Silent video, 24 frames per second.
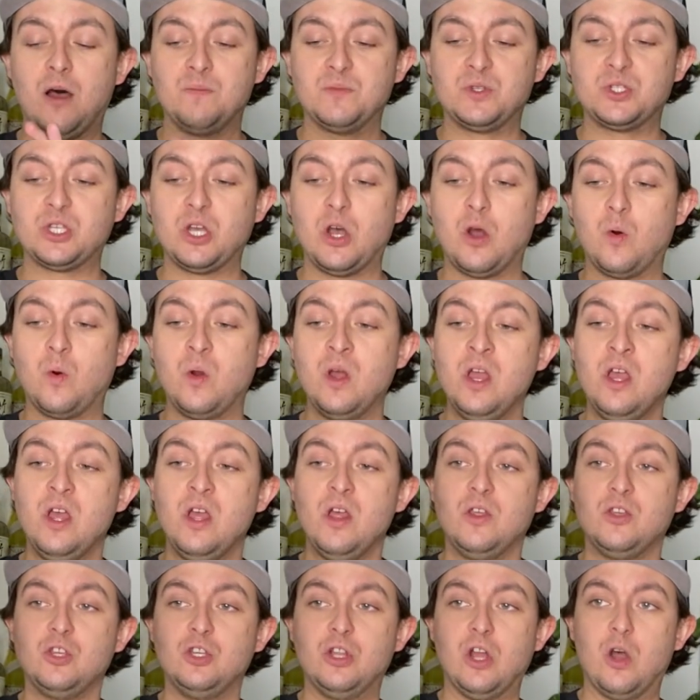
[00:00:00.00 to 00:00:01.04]
So
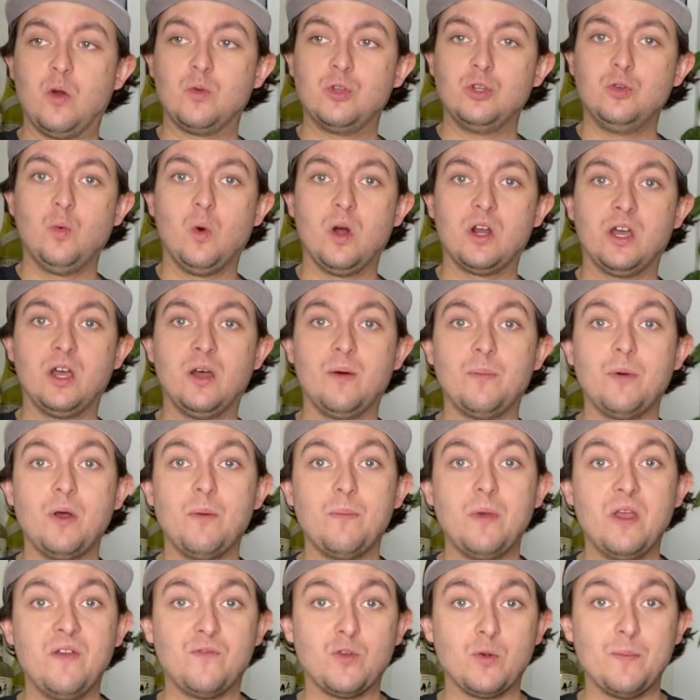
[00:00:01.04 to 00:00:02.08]
you want to,
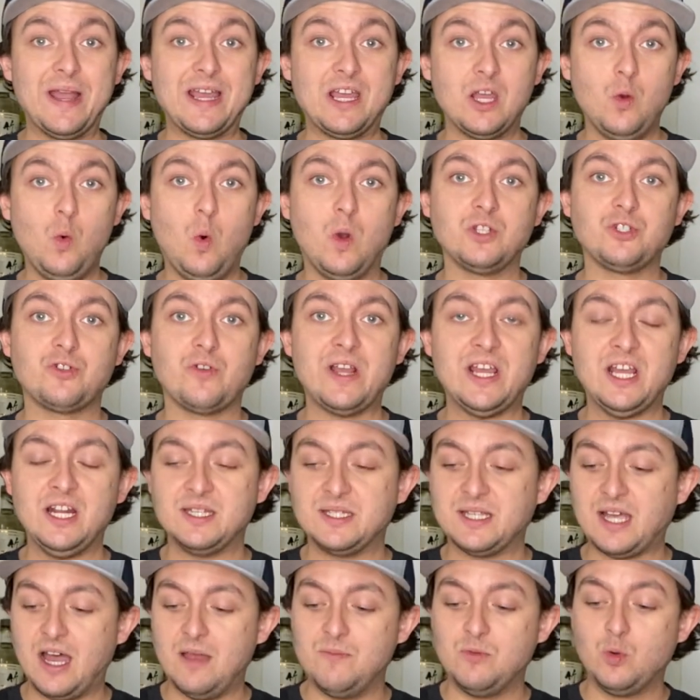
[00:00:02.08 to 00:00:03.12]
if you're making 1 drink at a
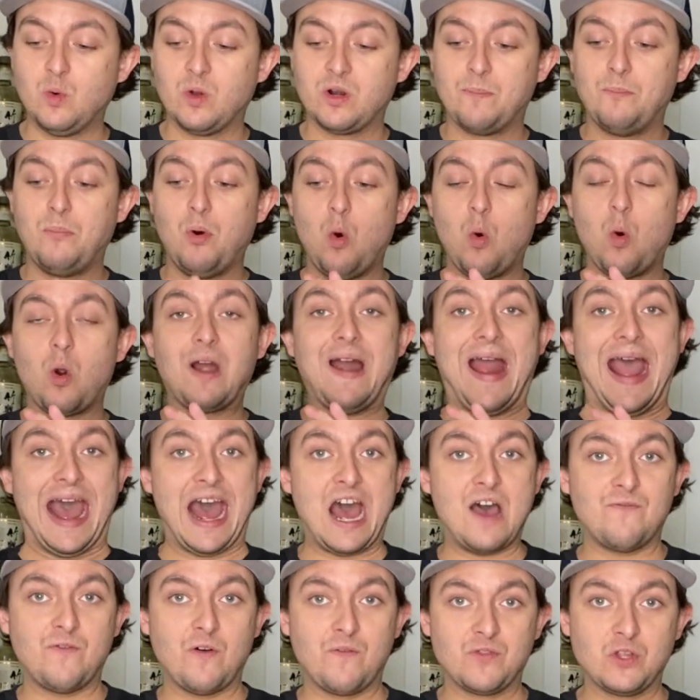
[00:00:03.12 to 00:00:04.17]
time, you want to pour
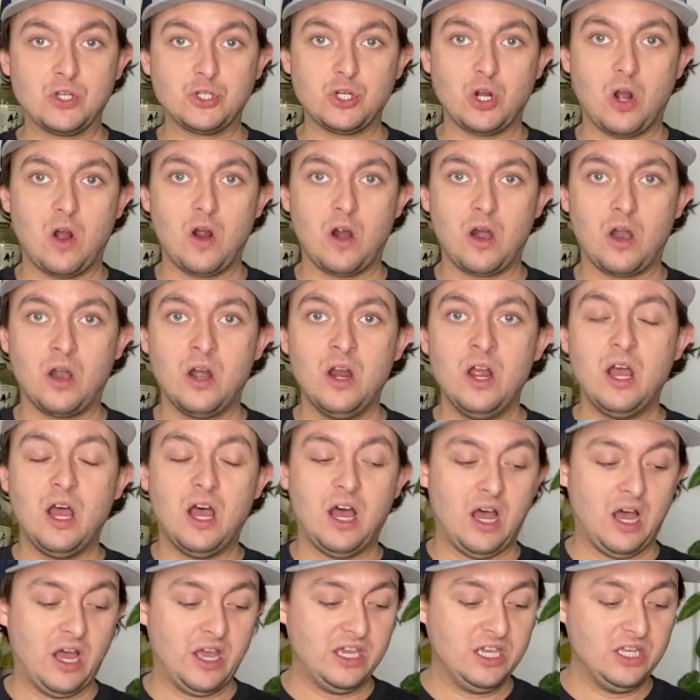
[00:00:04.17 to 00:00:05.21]
half of the jar
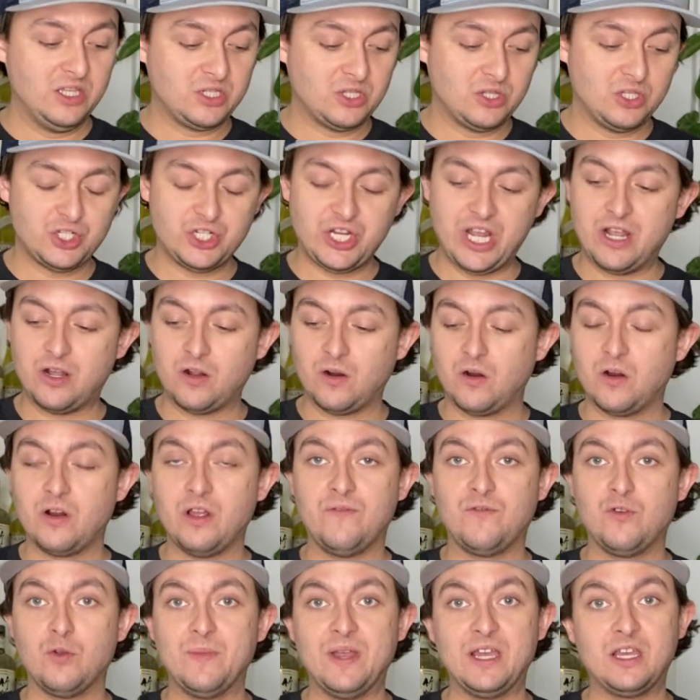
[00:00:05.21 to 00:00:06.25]
into the shaker.
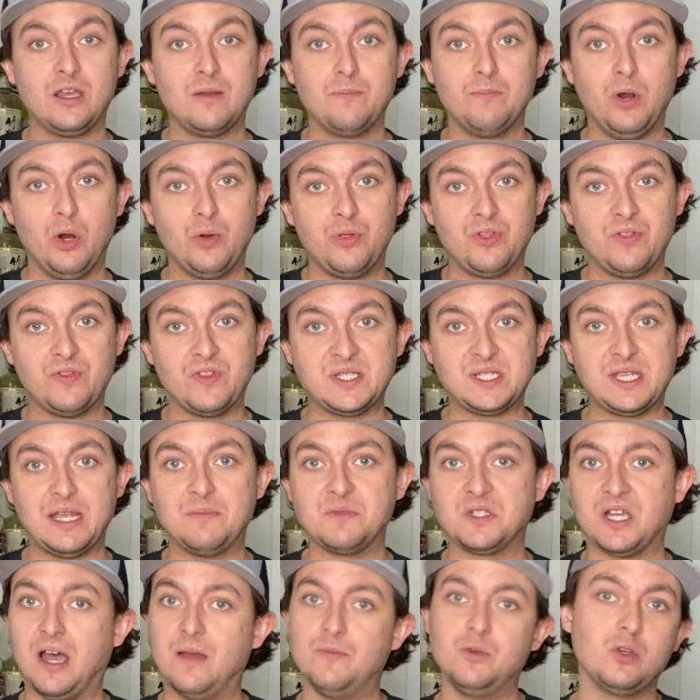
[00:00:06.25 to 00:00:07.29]
If you're making both at the same
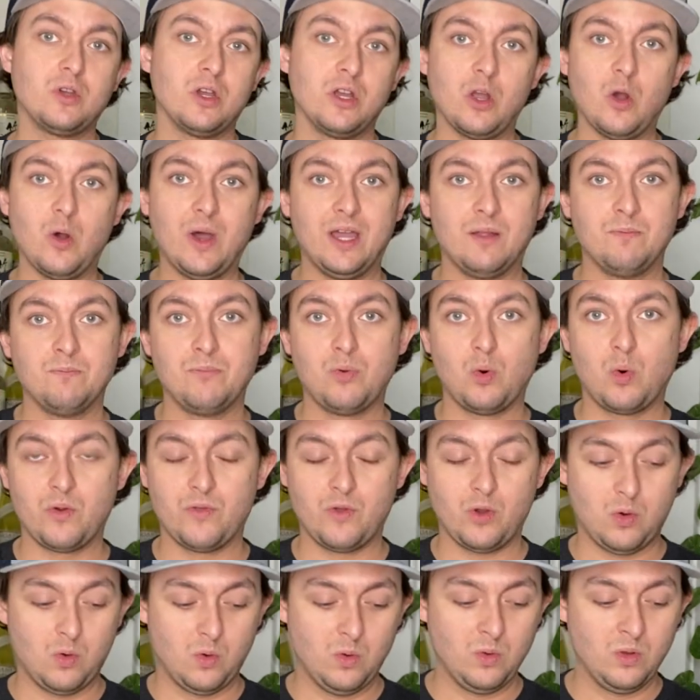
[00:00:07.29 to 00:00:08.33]
time, you can go ahead and pour
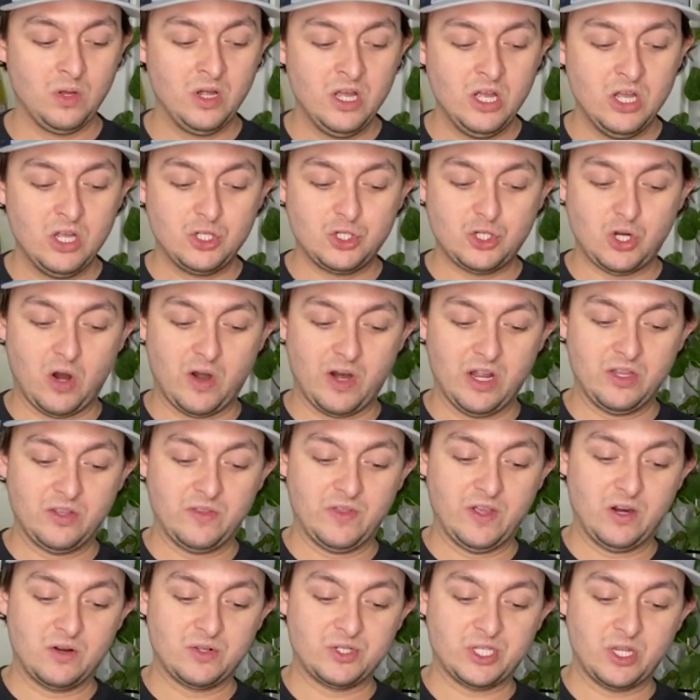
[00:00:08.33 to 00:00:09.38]
the whole jar into
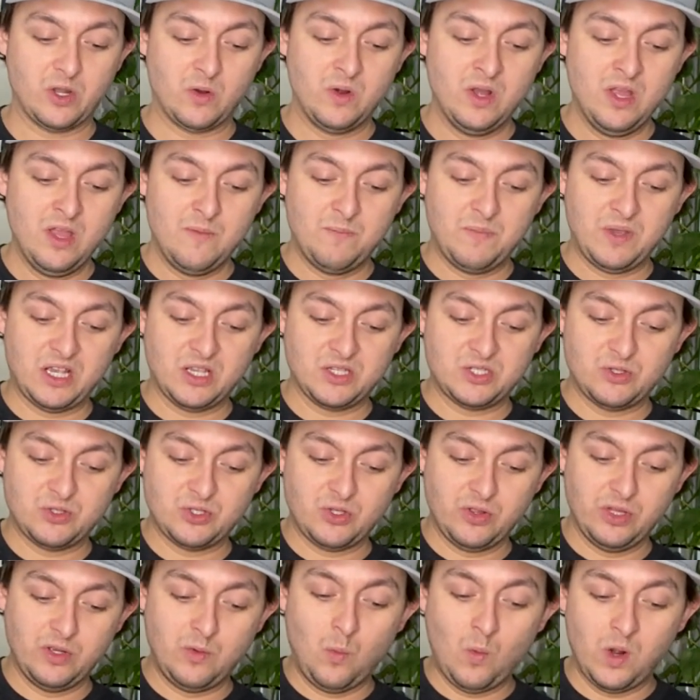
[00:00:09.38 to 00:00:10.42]
there. So because there's
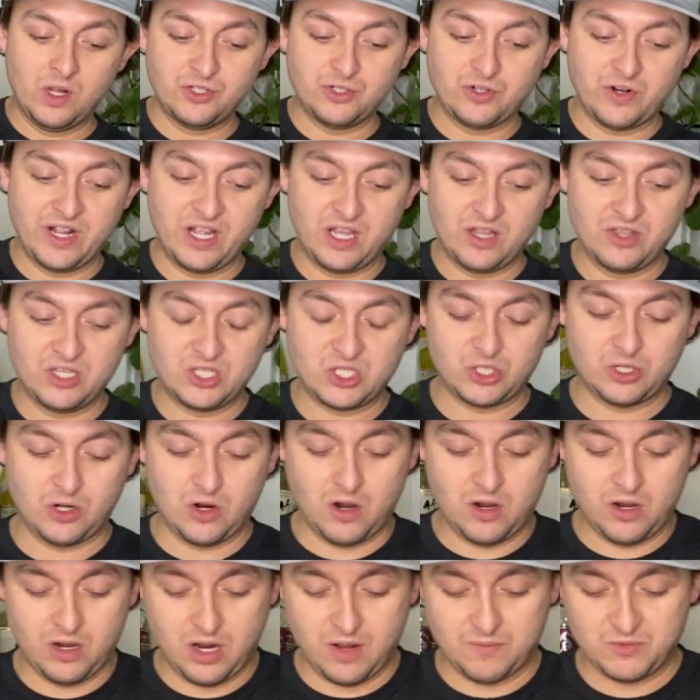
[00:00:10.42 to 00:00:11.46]
only 1 drink in this
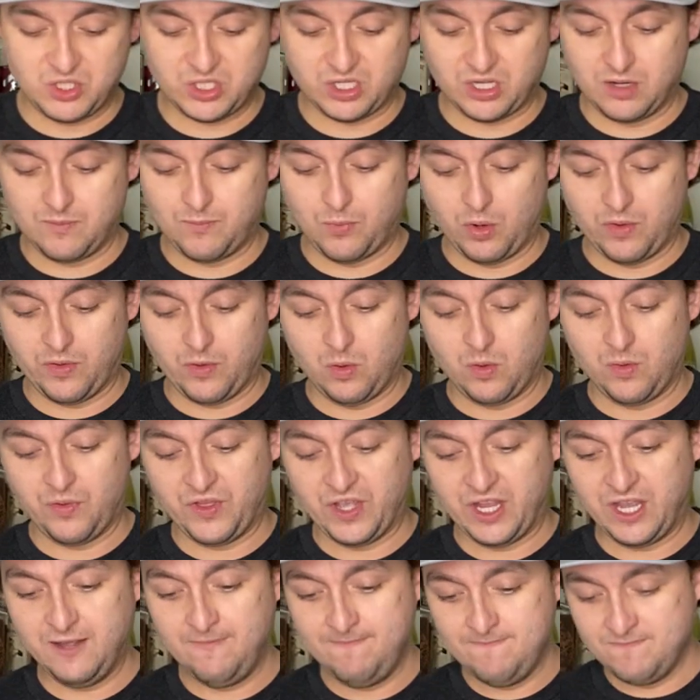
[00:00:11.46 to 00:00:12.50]
jar, I'm just going to pour the whole
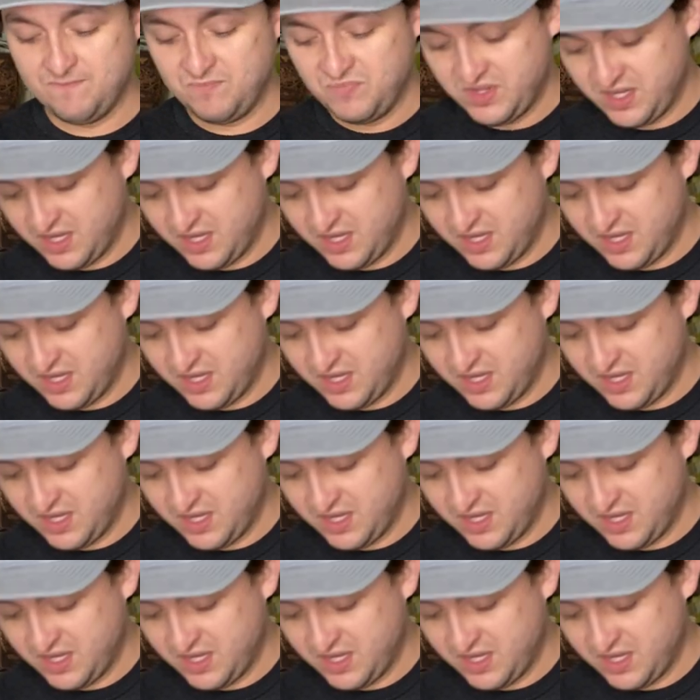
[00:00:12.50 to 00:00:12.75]
thing in.